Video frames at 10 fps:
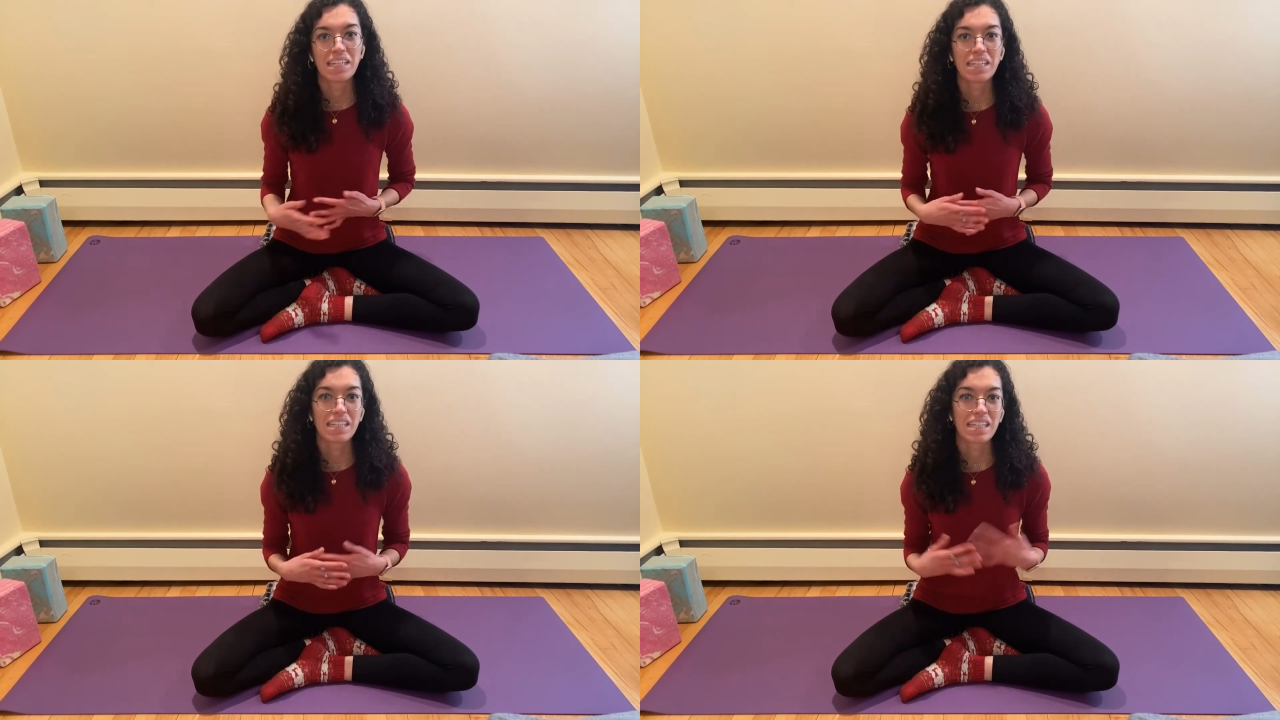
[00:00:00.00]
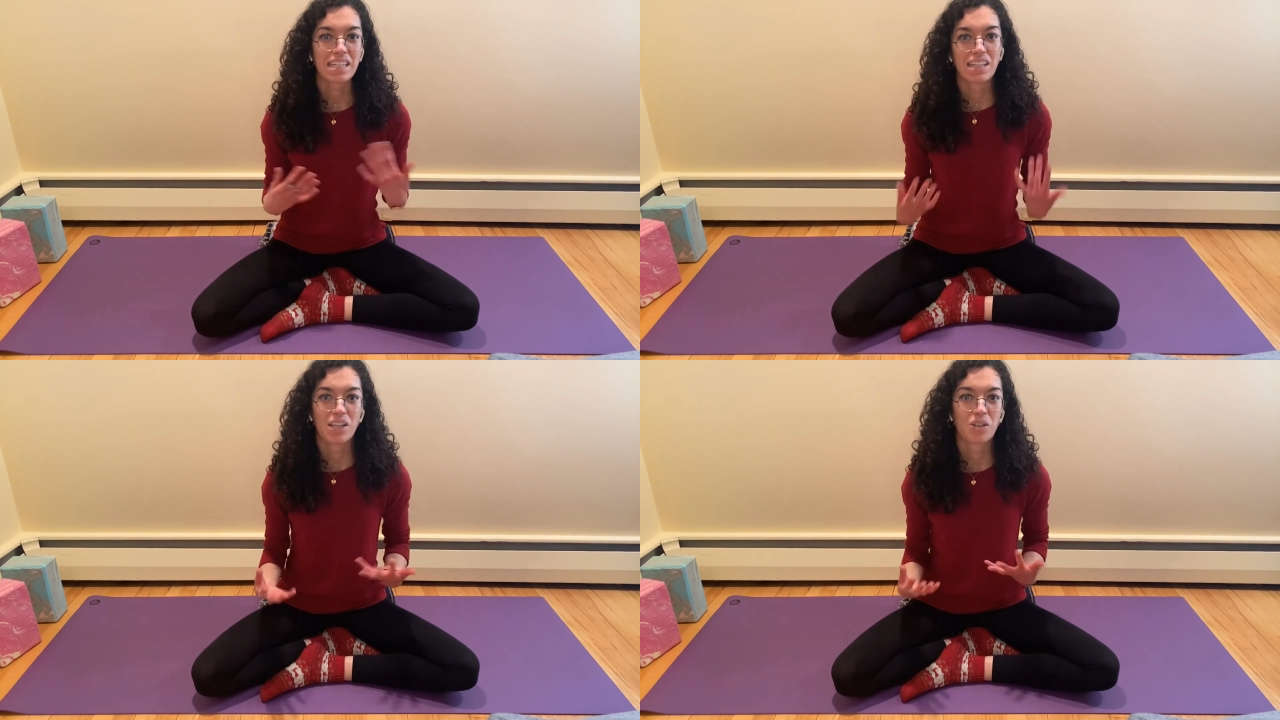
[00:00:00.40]

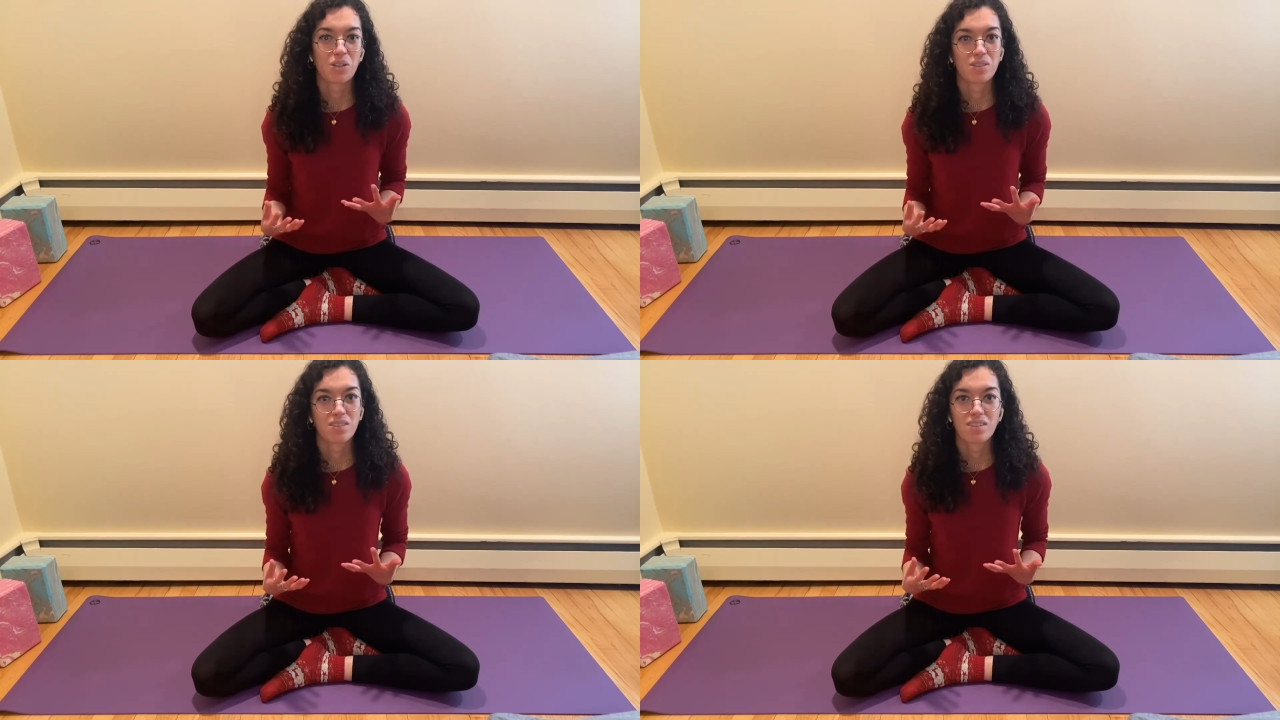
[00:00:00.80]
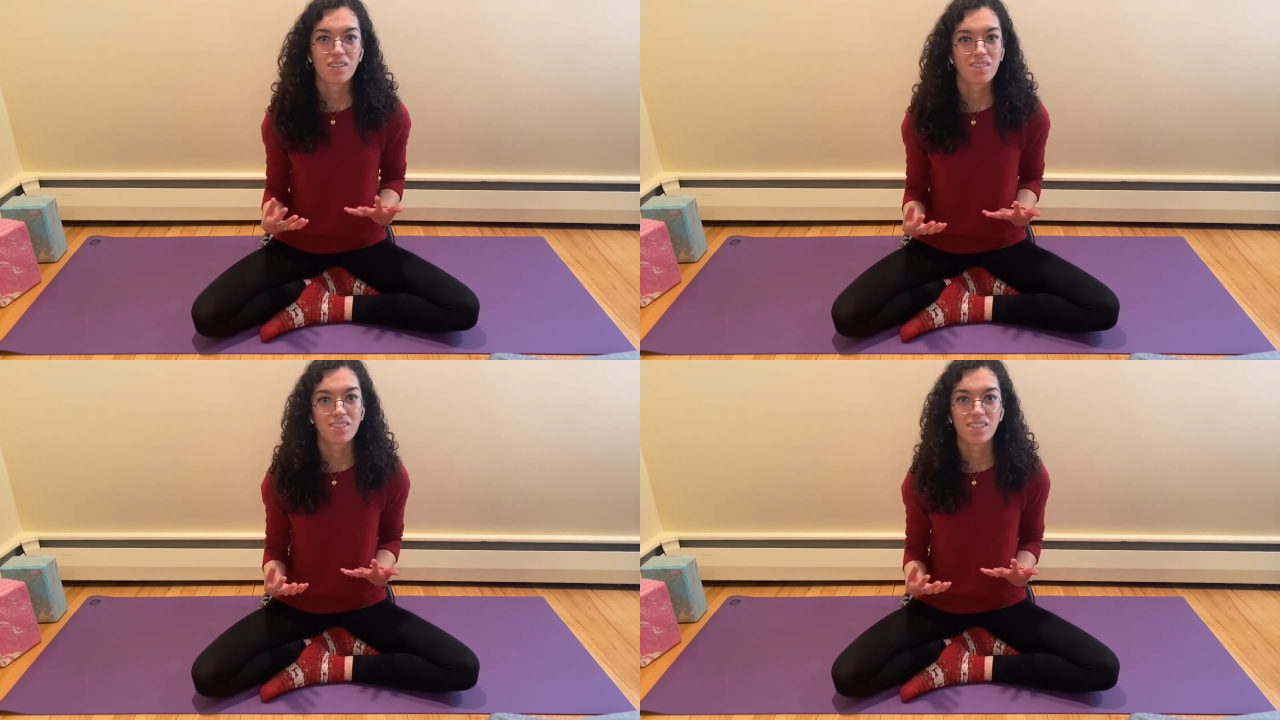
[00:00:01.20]
need a little
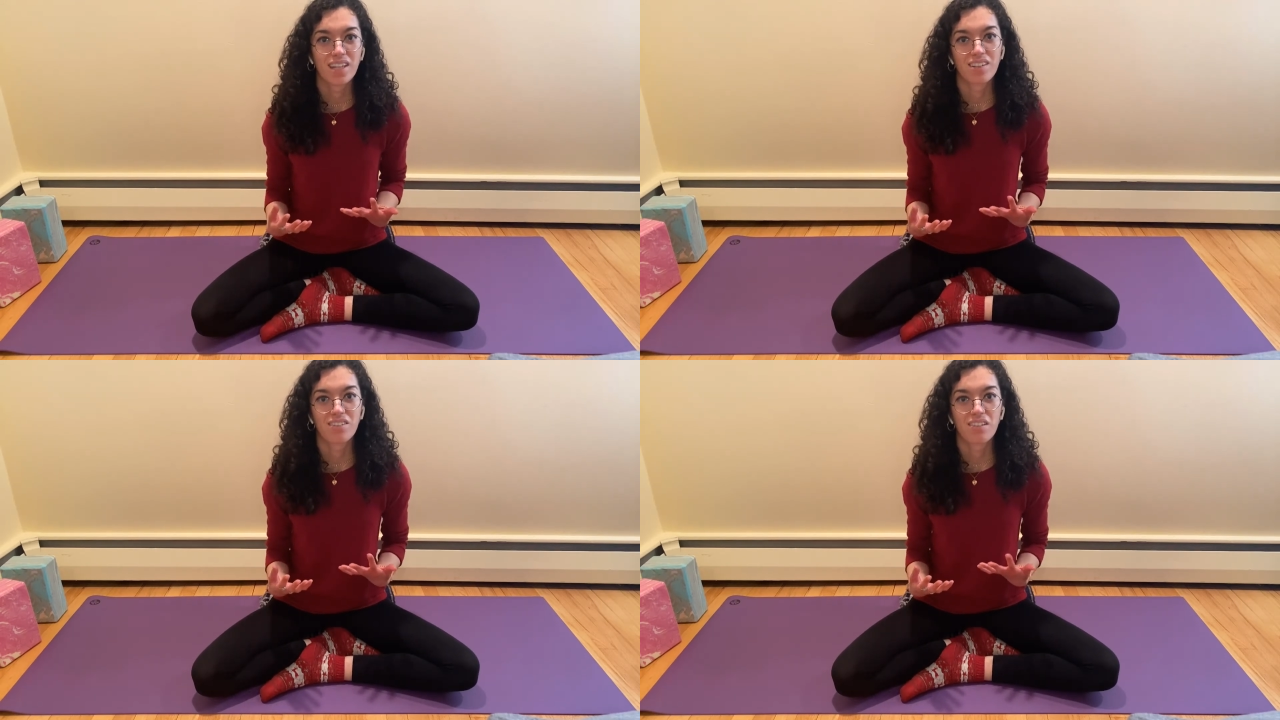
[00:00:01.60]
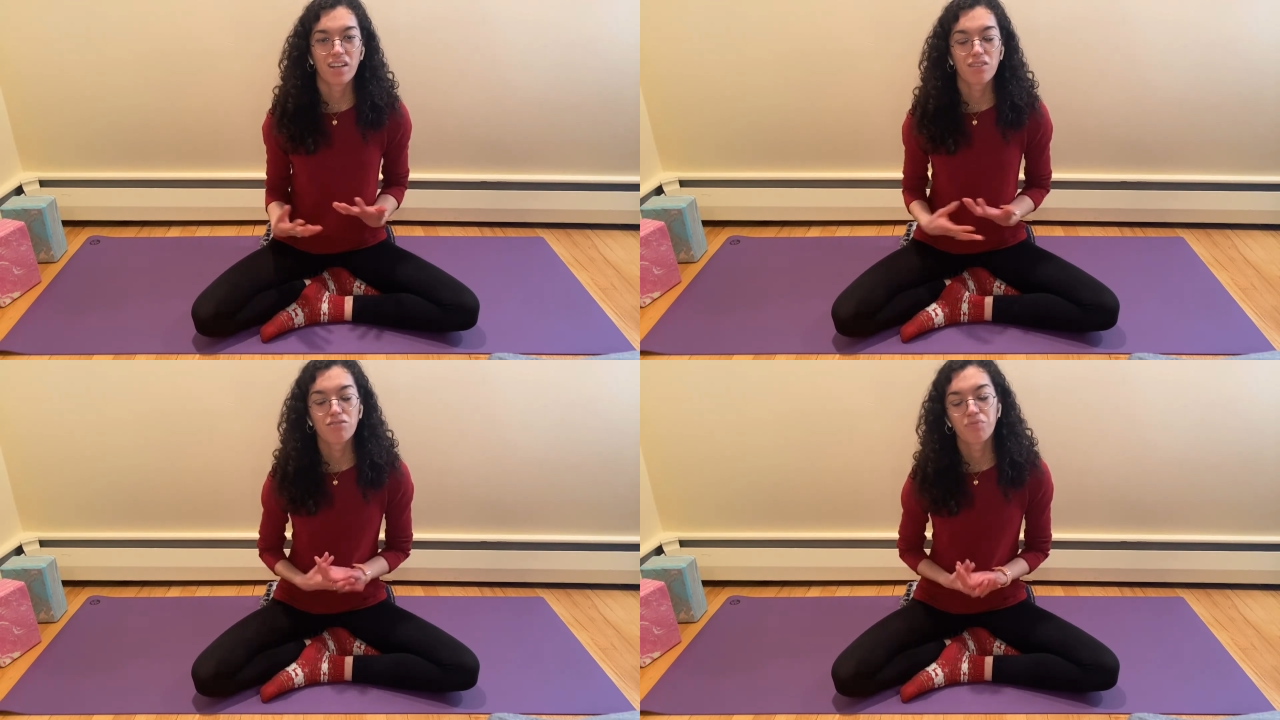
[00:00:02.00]
zen in your
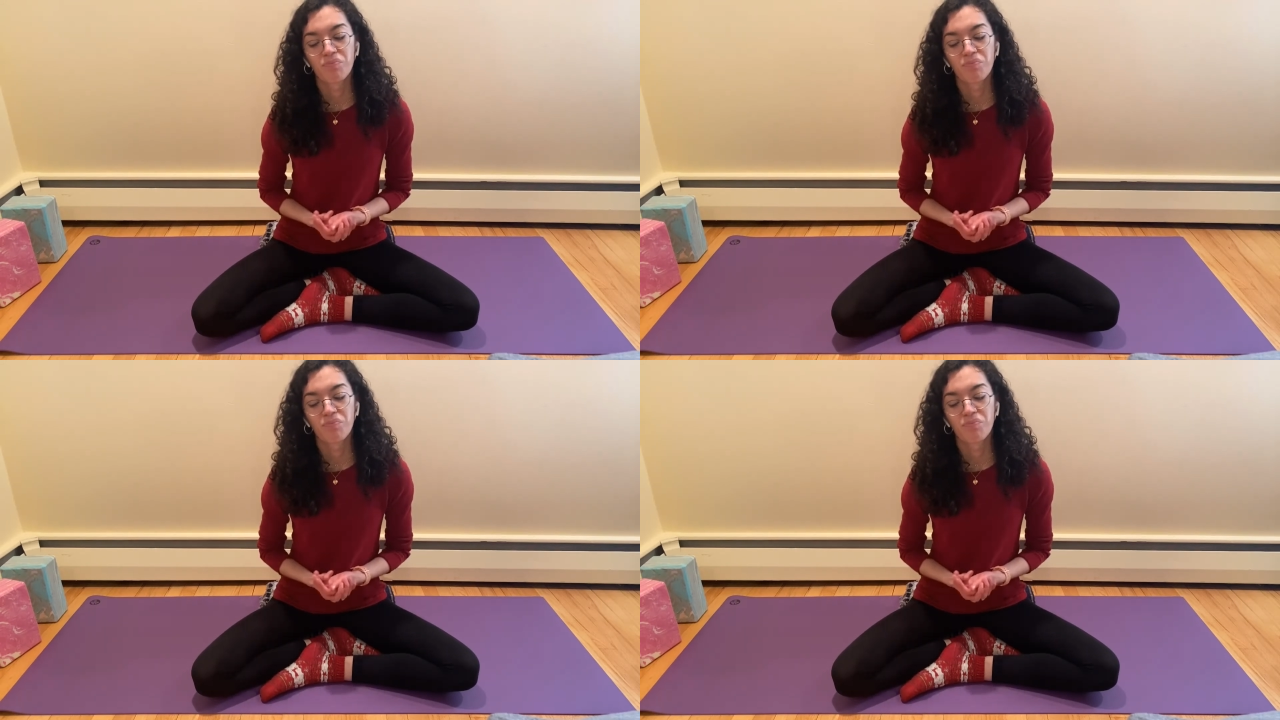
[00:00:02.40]
life.